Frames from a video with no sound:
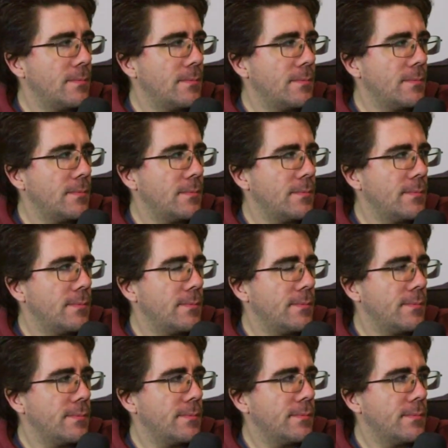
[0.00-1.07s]

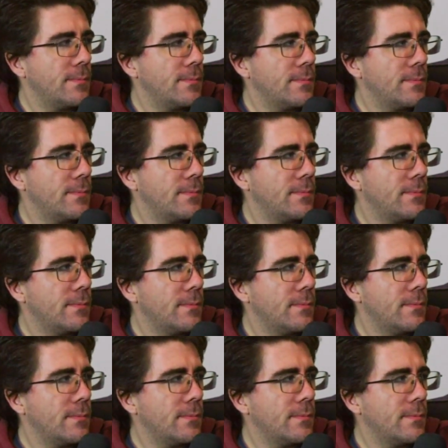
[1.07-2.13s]
The person shown says nothing.